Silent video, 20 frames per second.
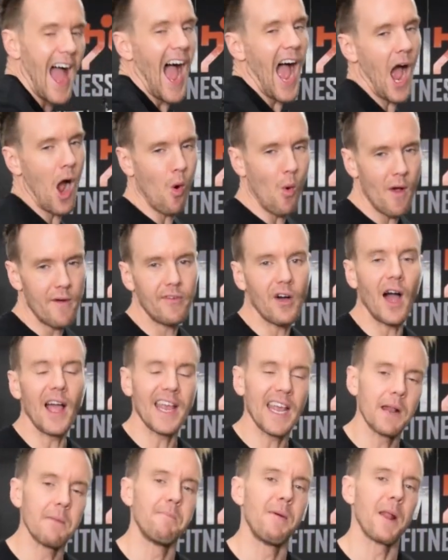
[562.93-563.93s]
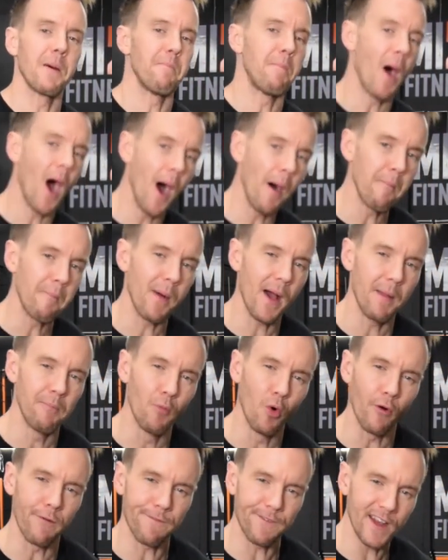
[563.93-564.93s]
However, I get a better pump and
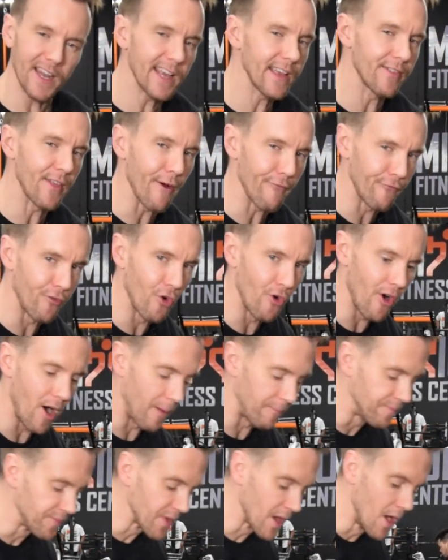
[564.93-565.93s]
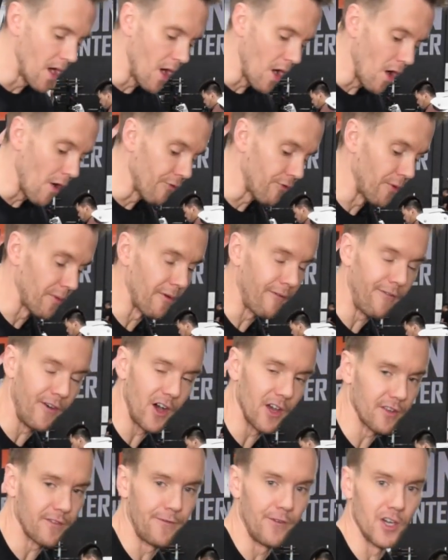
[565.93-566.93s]
more feeling in that forearm from the
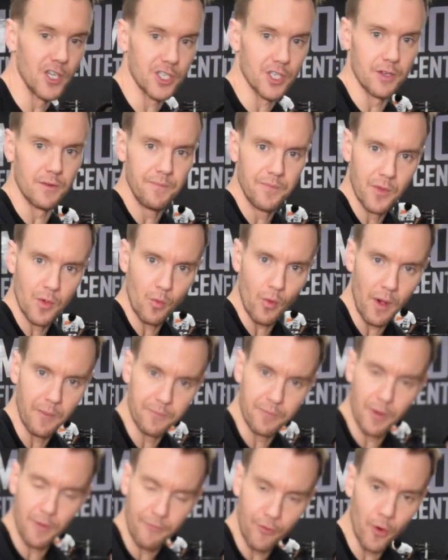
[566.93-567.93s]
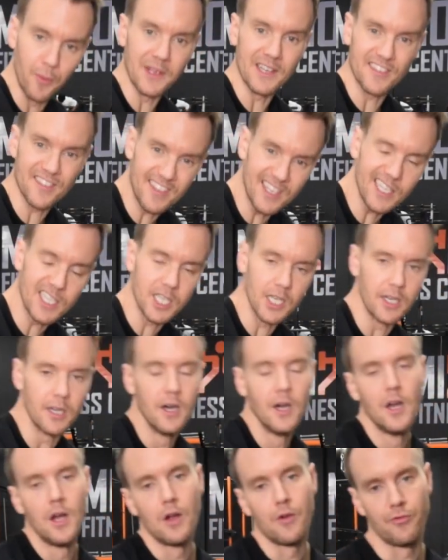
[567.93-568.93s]
first version where I'm performing seated
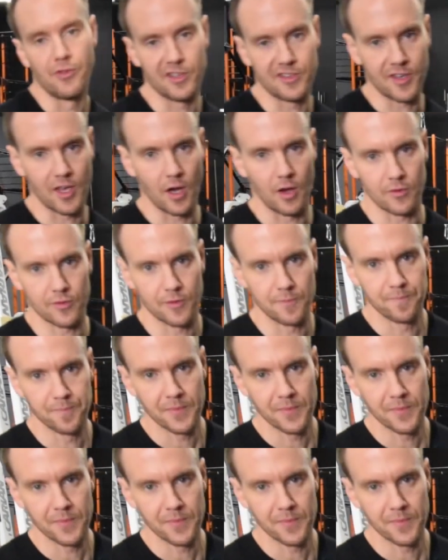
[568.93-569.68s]
wrist curls.